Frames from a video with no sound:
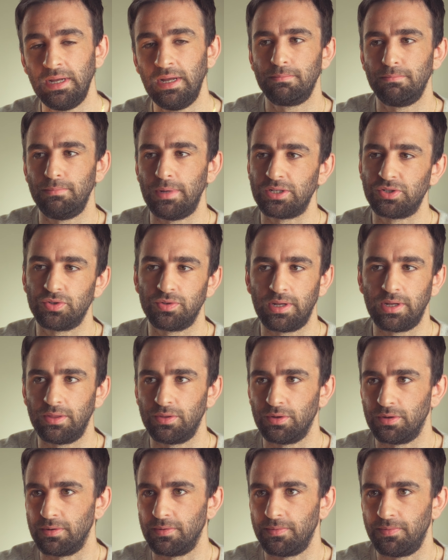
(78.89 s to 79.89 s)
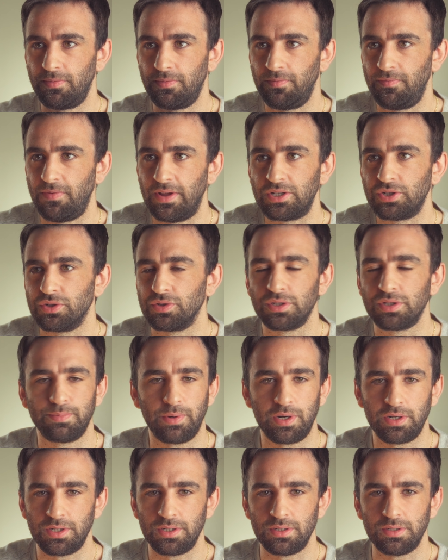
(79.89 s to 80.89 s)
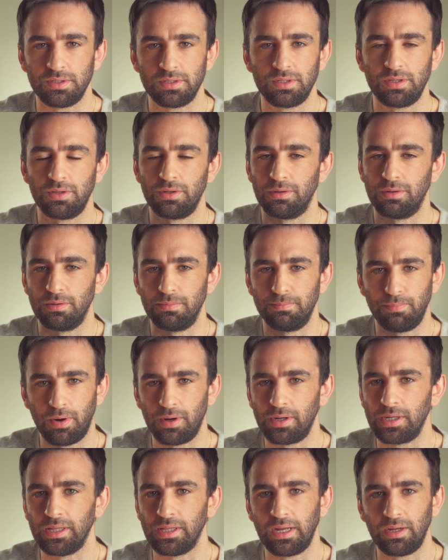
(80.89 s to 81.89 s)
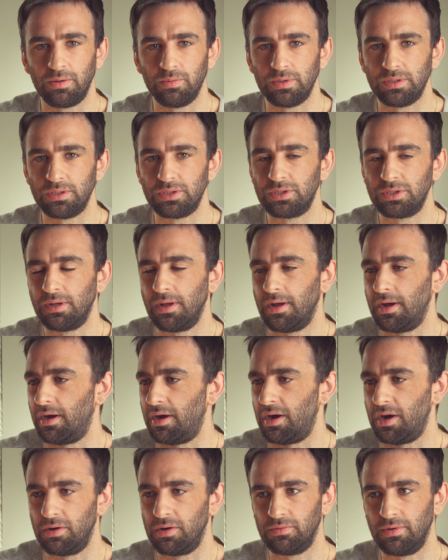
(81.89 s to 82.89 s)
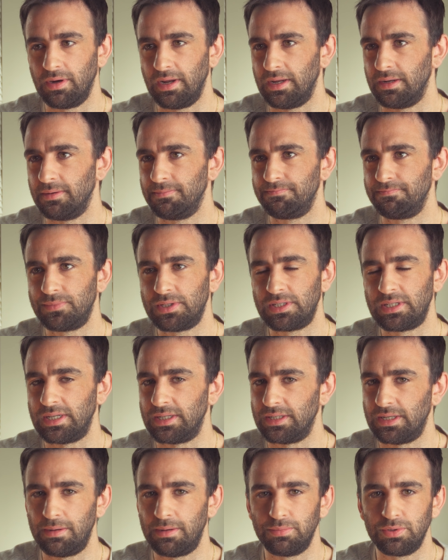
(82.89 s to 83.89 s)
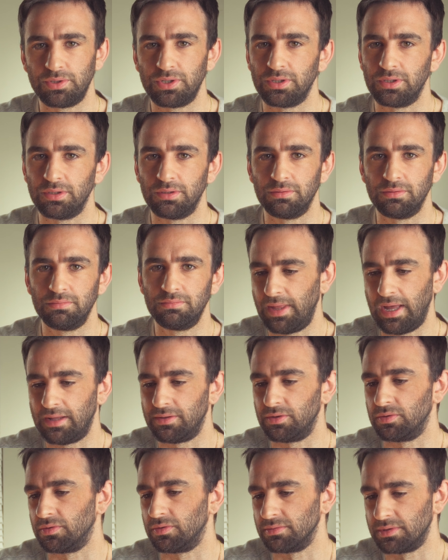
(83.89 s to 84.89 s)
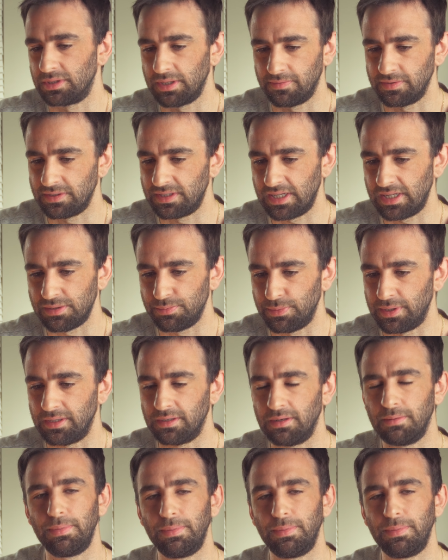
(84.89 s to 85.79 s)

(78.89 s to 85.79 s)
measuring their facial expressions, their body language, heart rate, skin temperature. They had their own self-assessment.